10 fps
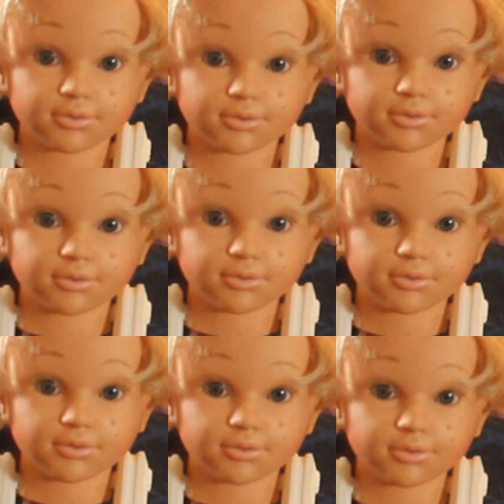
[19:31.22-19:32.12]

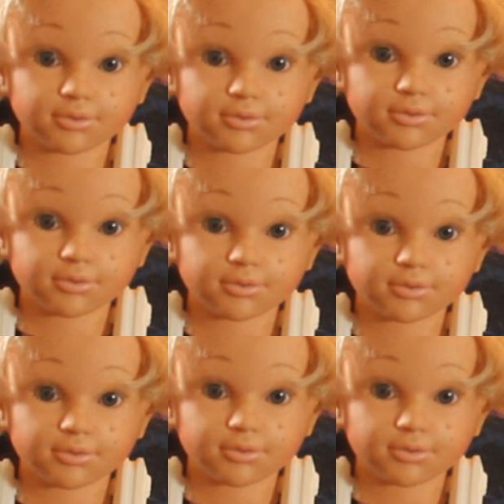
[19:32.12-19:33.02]

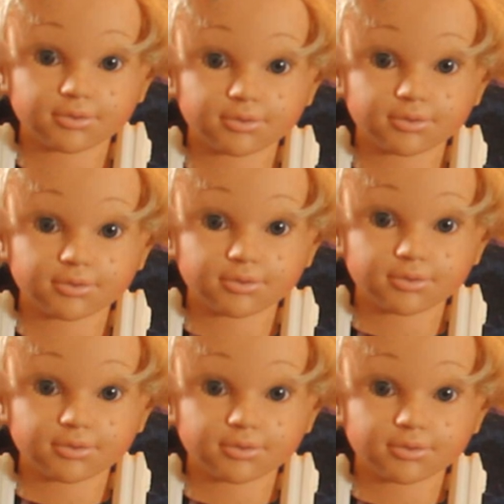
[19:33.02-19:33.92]

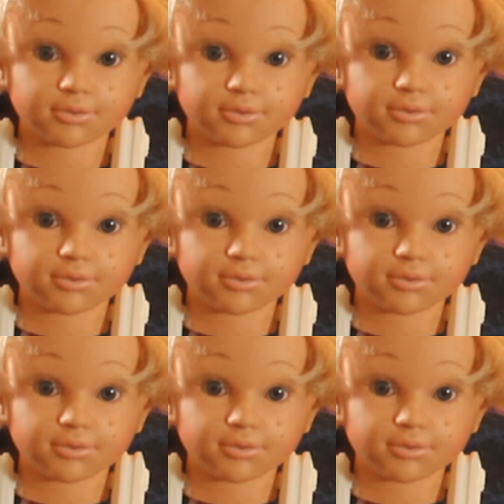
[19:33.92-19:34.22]
No words are spoken by the person on screen.